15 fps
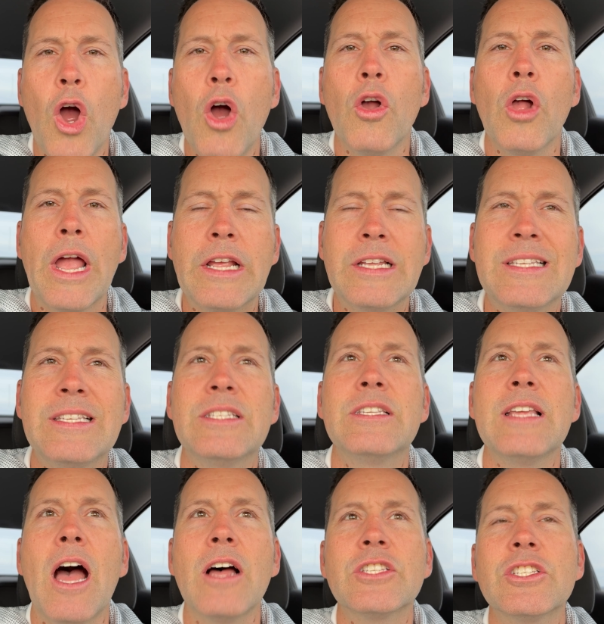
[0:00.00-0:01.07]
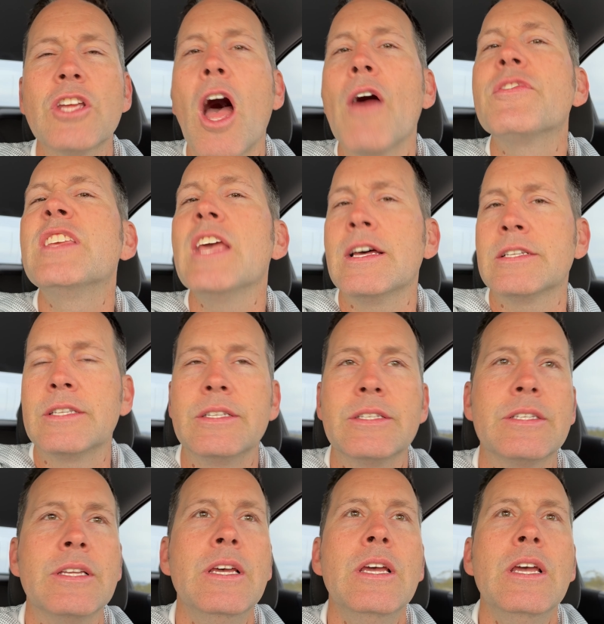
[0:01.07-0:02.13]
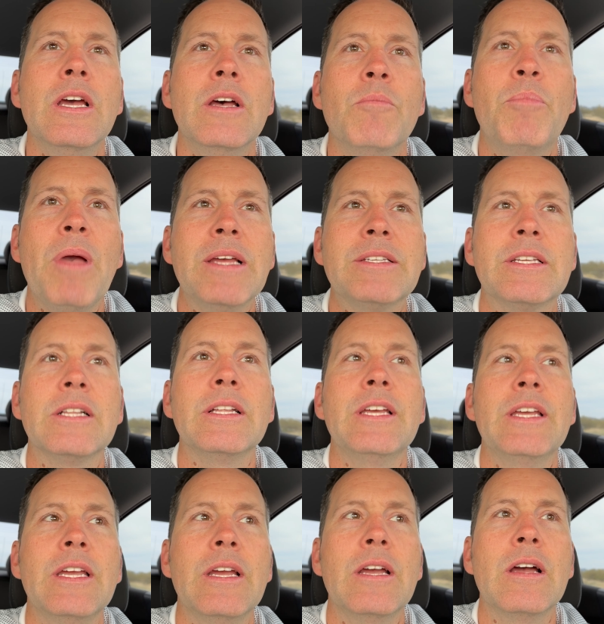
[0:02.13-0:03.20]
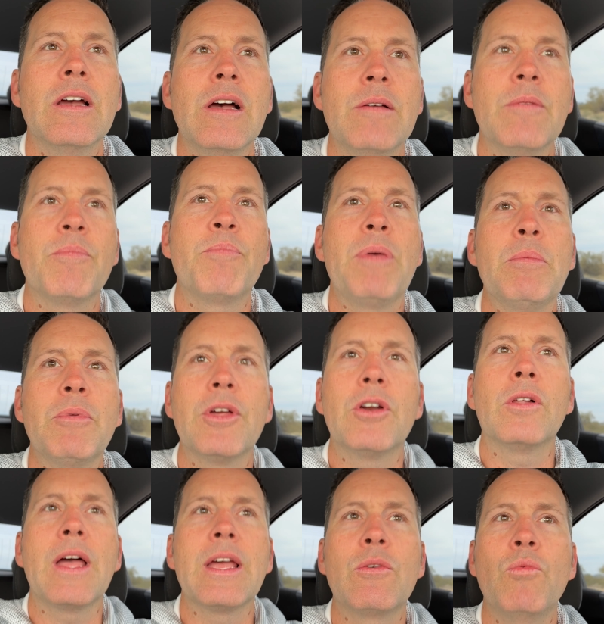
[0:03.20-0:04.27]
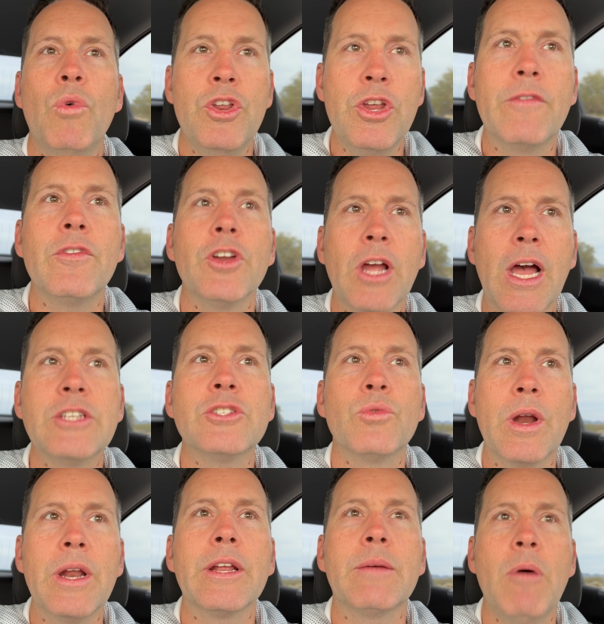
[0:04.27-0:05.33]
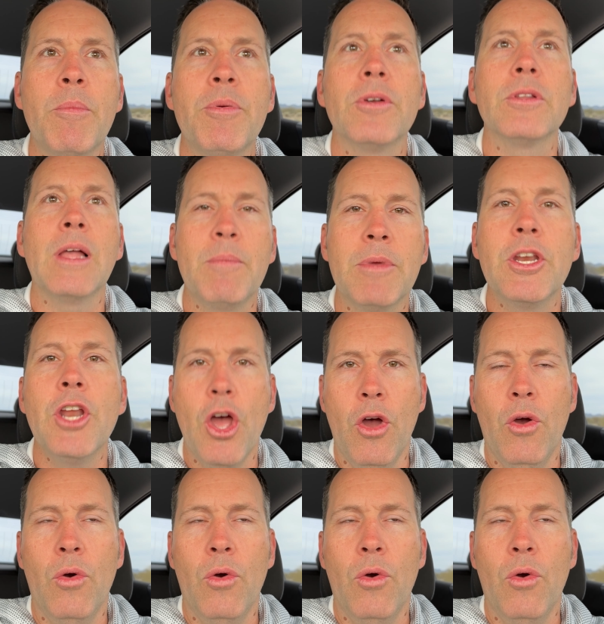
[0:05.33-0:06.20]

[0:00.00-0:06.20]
like soft yeses. Basically, people that are like, whenever you guys are ready to come up here, let me know.